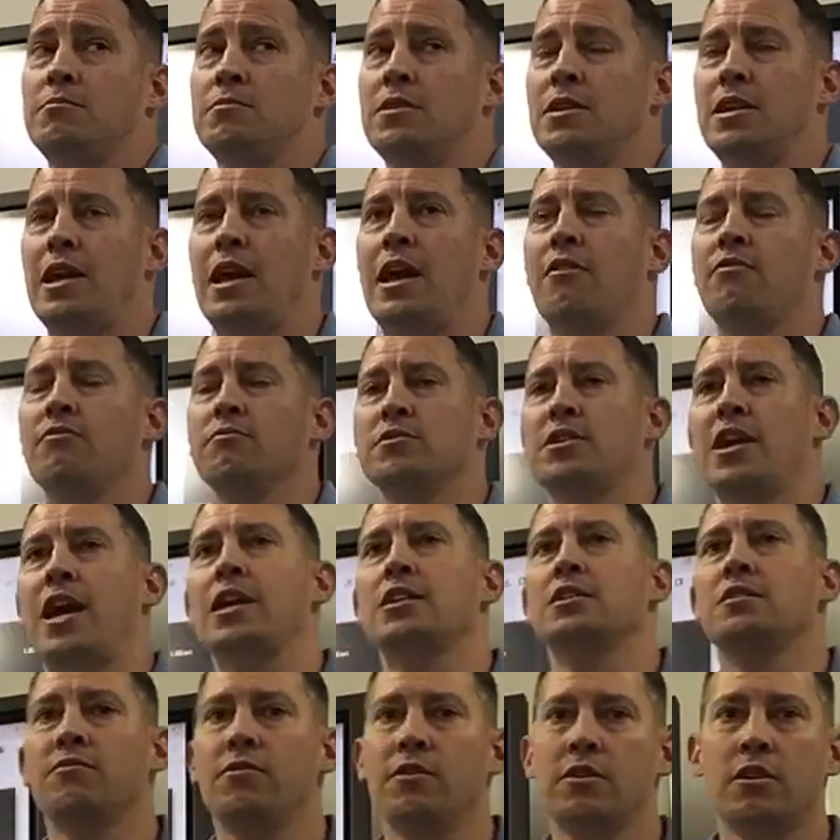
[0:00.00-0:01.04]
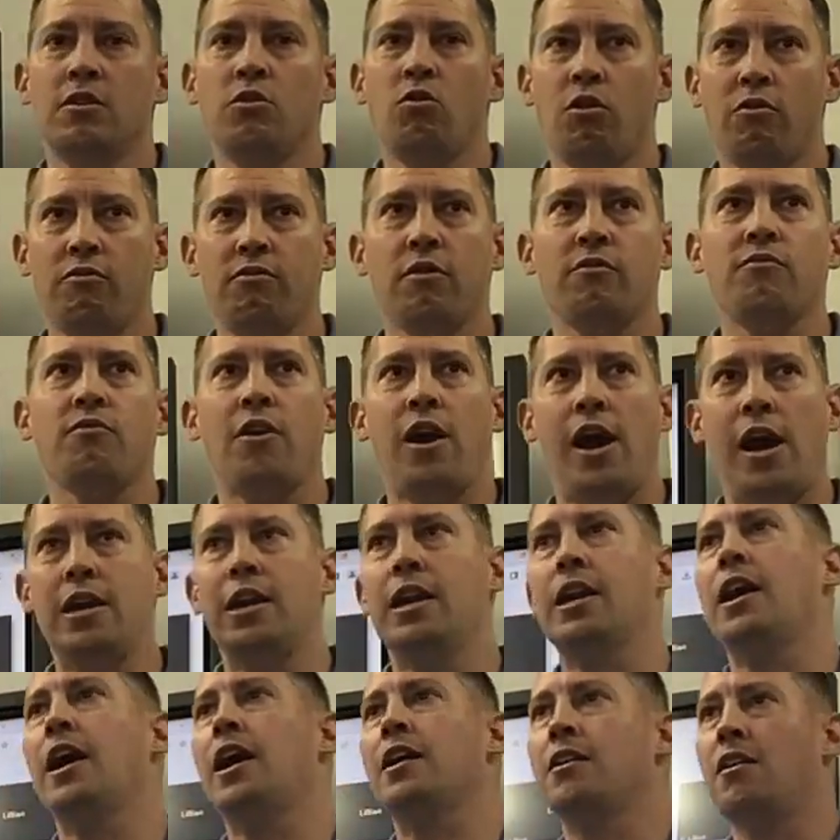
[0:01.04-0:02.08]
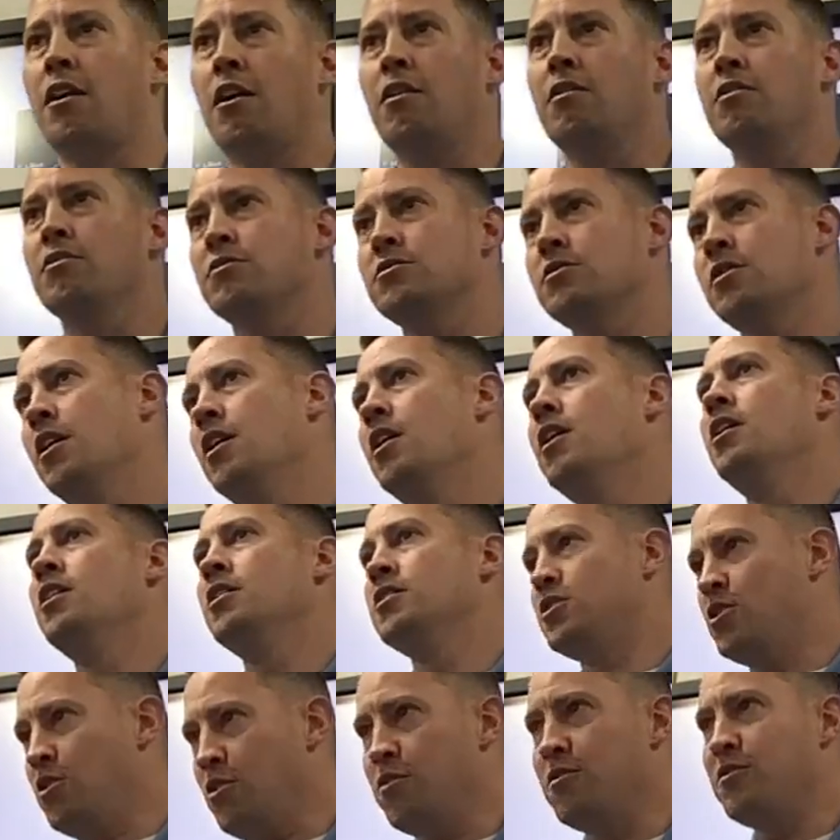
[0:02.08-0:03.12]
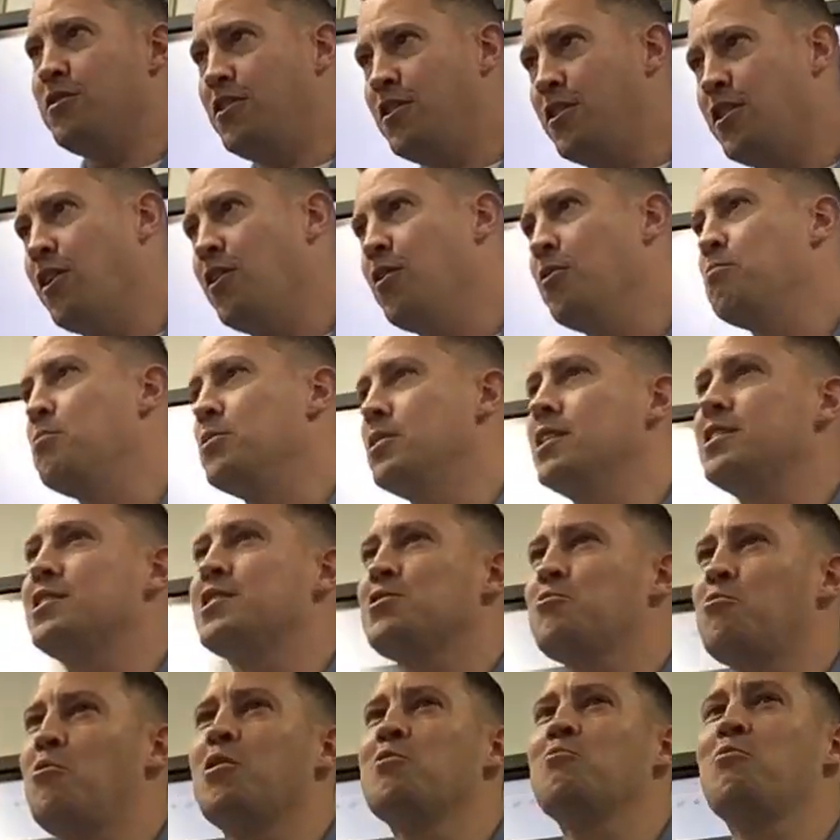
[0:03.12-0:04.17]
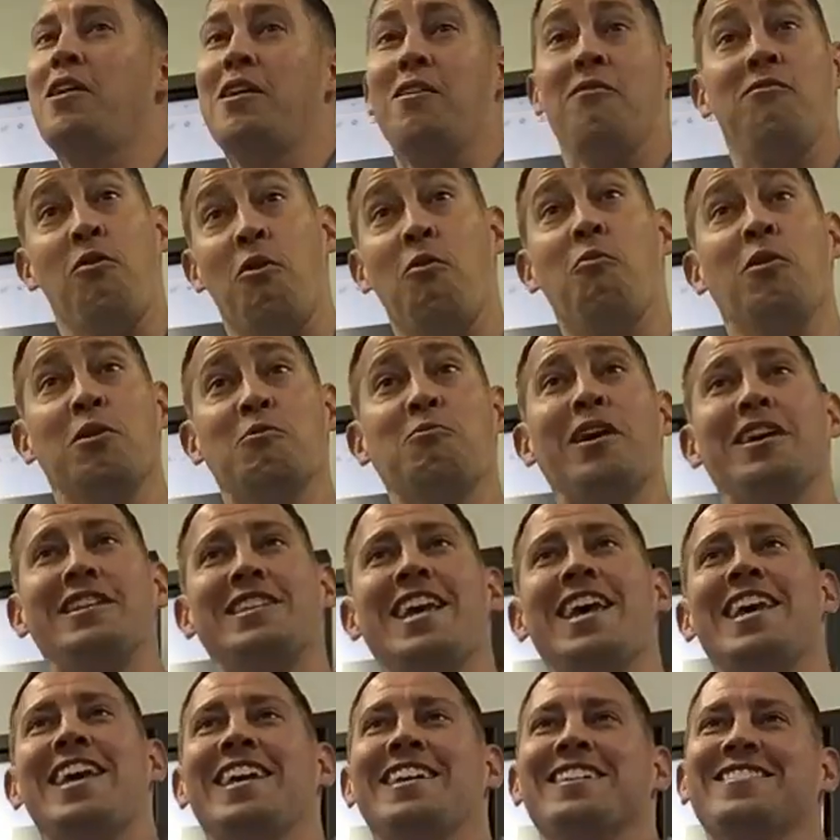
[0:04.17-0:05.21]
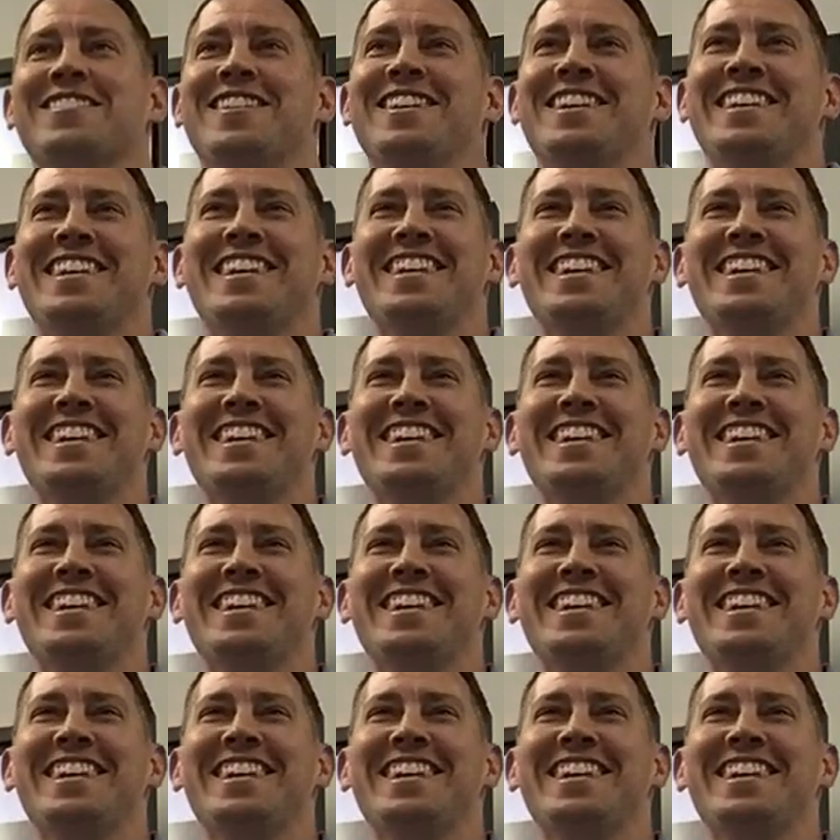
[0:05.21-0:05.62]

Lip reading: up today, from Jacksonville to Norfolk for $89. Sure, but this is a one-way ticket.